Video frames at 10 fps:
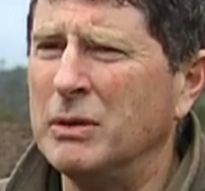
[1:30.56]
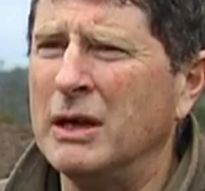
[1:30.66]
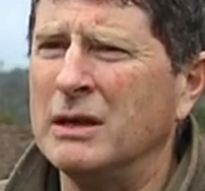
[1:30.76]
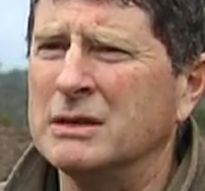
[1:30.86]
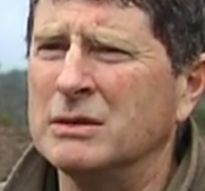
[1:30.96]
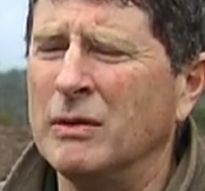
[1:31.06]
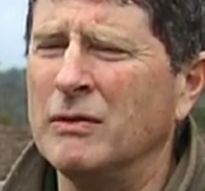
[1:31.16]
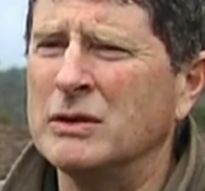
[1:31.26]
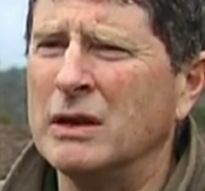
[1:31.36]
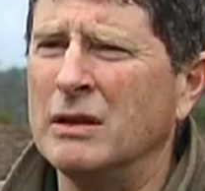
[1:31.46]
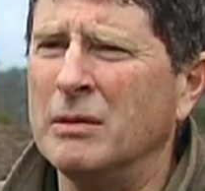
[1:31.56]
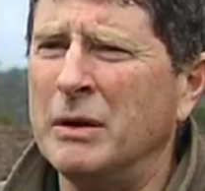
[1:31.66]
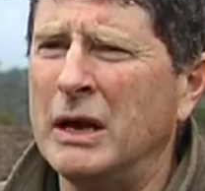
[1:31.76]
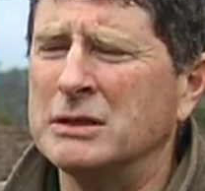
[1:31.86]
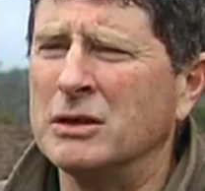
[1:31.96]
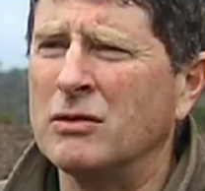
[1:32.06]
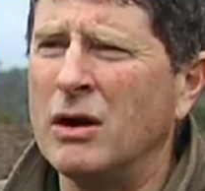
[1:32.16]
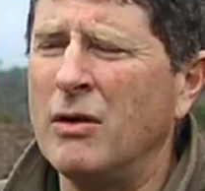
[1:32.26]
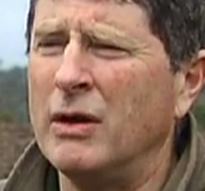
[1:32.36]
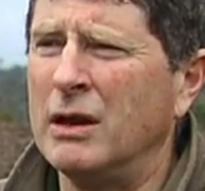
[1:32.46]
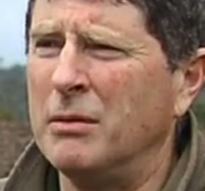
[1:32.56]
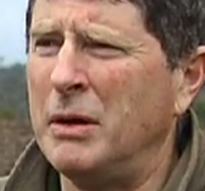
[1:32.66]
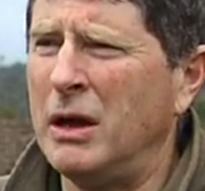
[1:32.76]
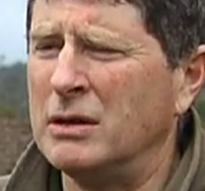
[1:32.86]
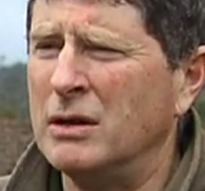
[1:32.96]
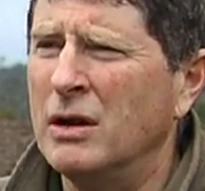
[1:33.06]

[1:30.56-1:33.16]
plantings that we looked at in the past are growing at about